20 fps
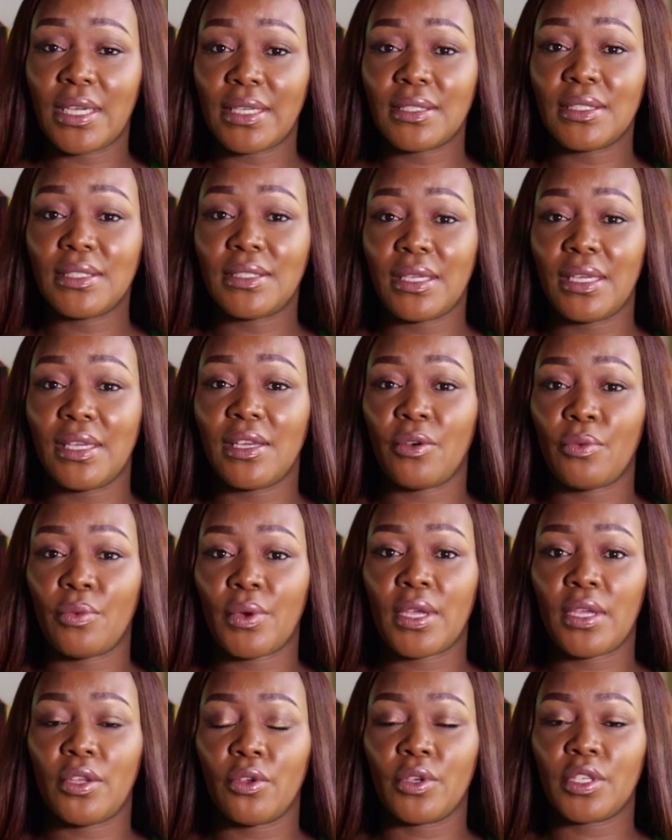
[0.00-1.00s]
doesn't take
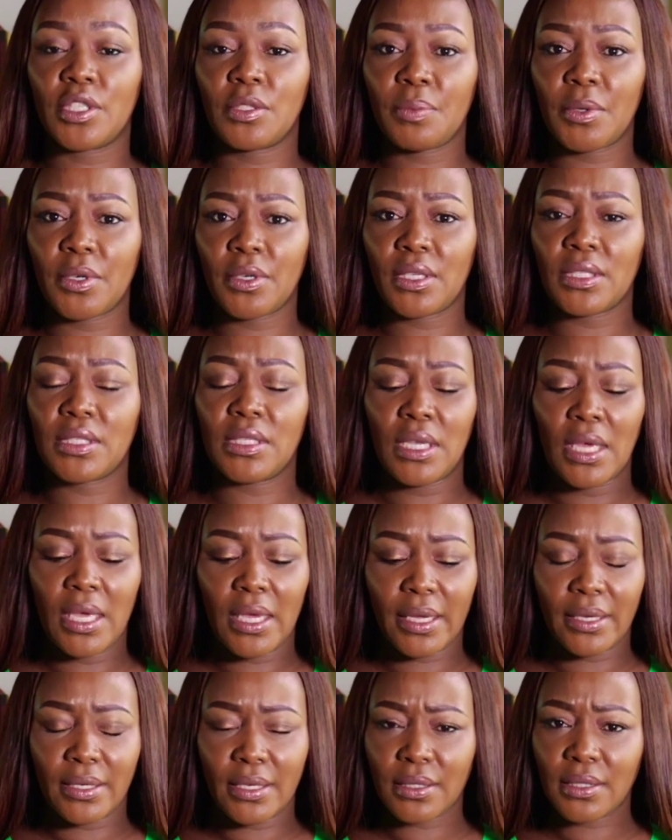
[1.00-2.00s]
away your experience.
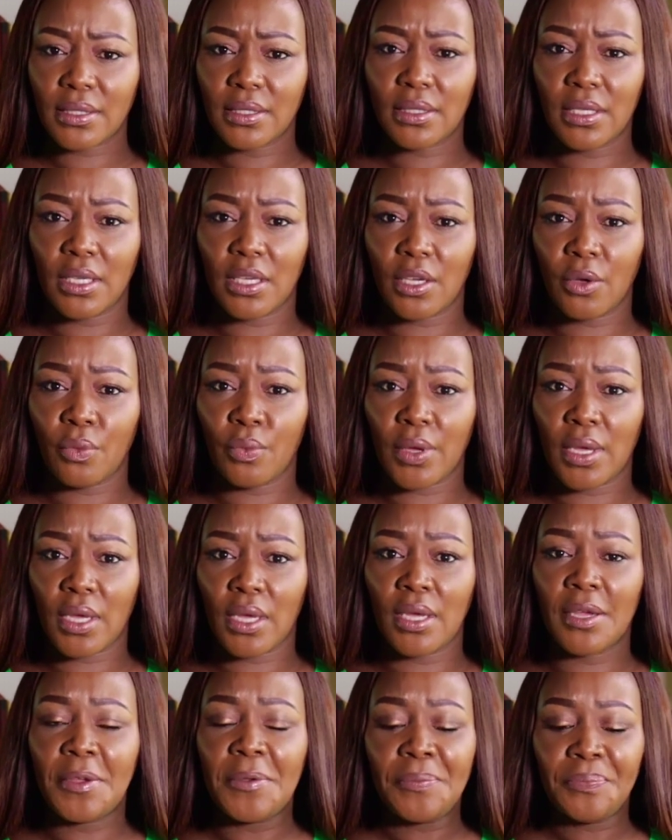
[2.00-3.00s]
It doesn't take
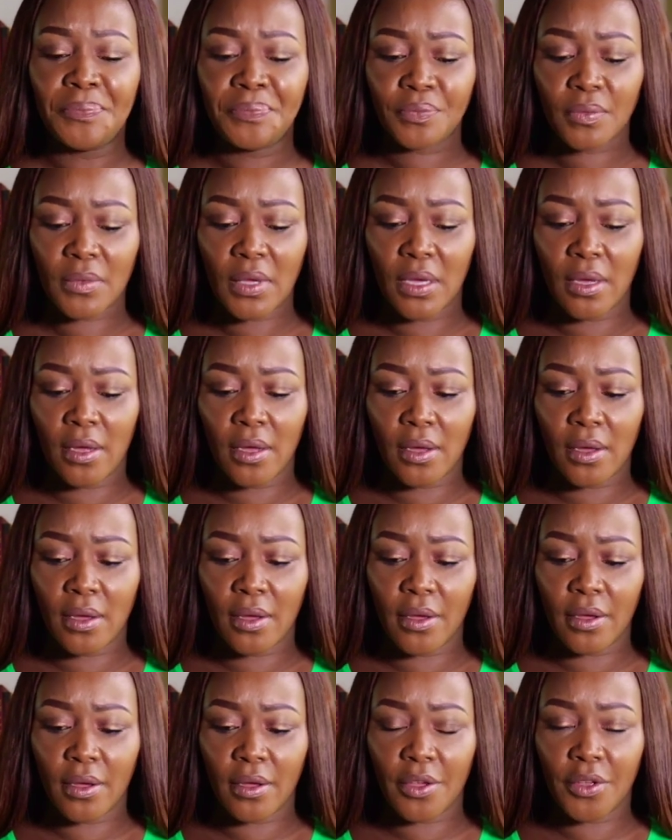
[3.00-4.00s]
away,
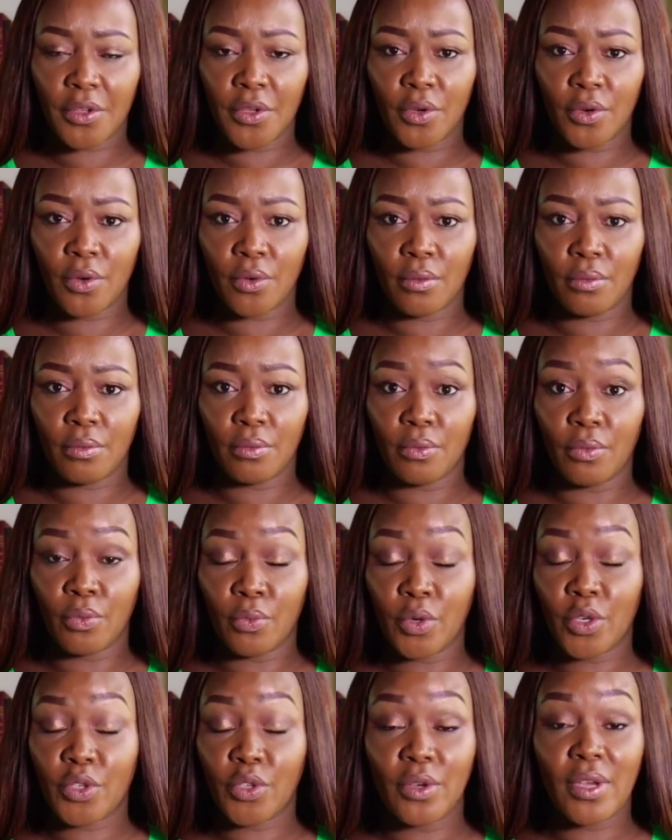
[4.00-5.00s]

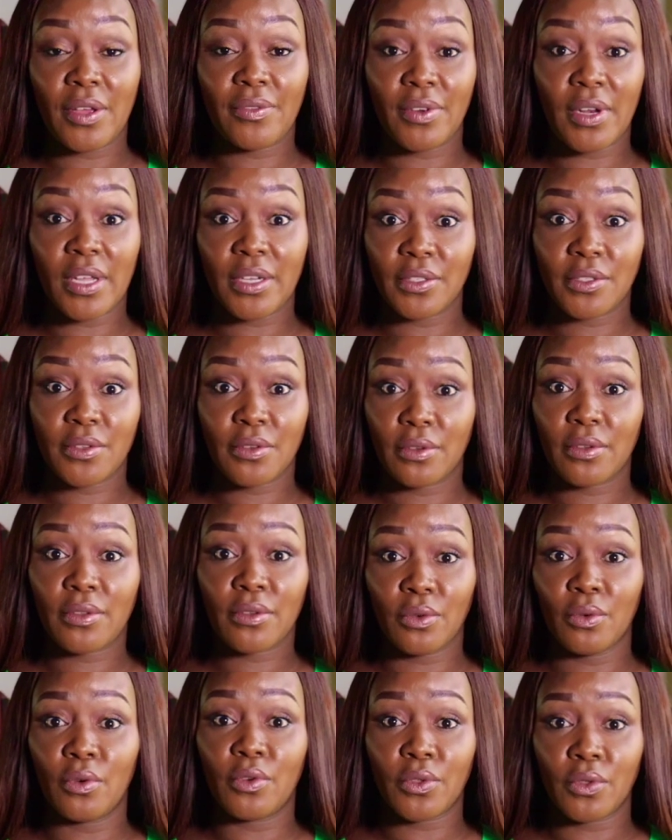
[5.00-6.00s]
what you have learned
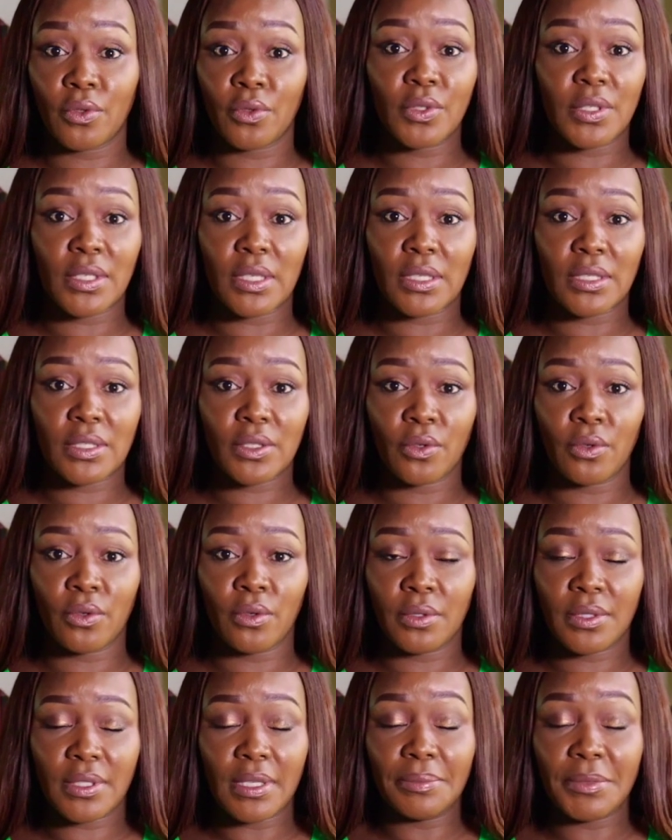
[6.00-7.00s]
through those years.
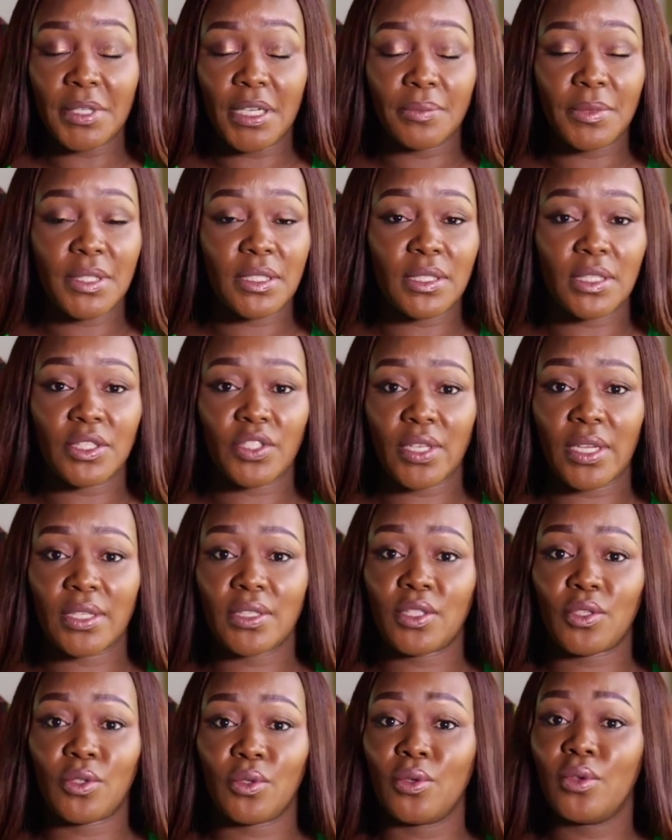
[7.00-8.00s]
So sometimes it's a
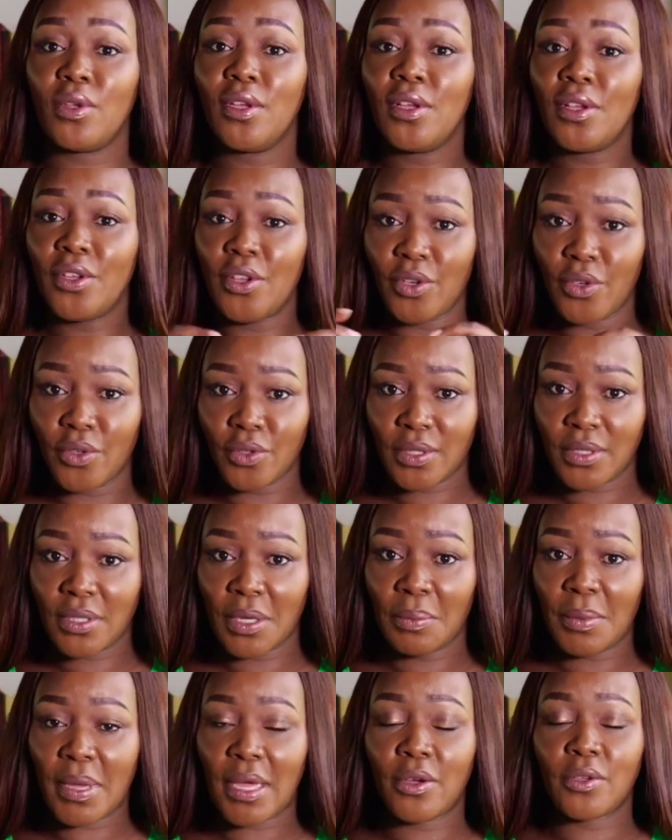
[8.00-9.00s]
chance to,
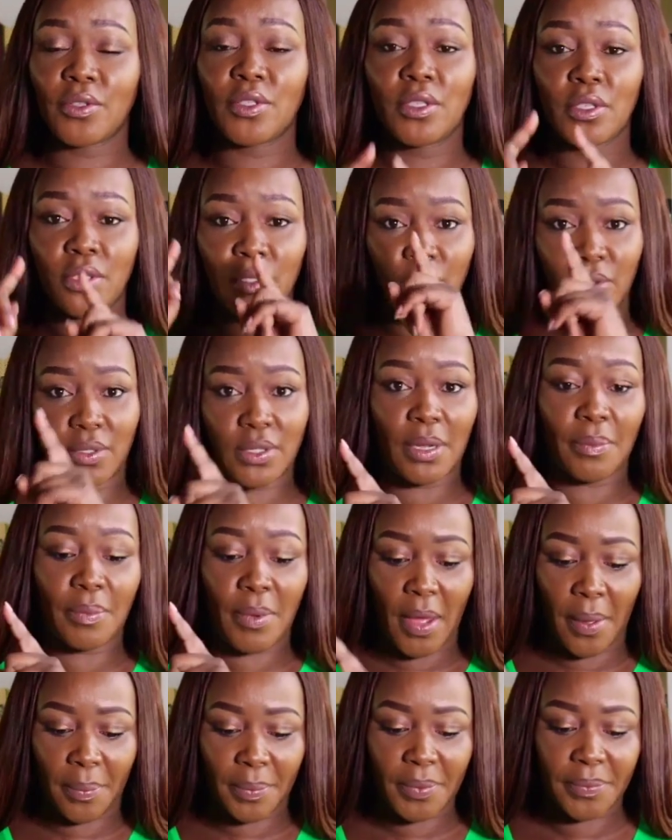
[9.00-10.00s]
step out to step
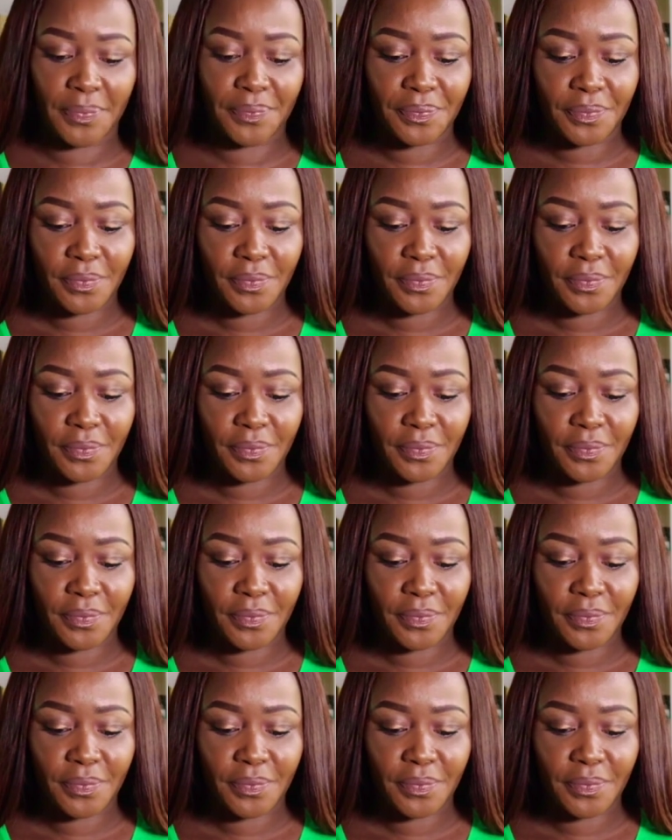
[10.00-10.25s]
up.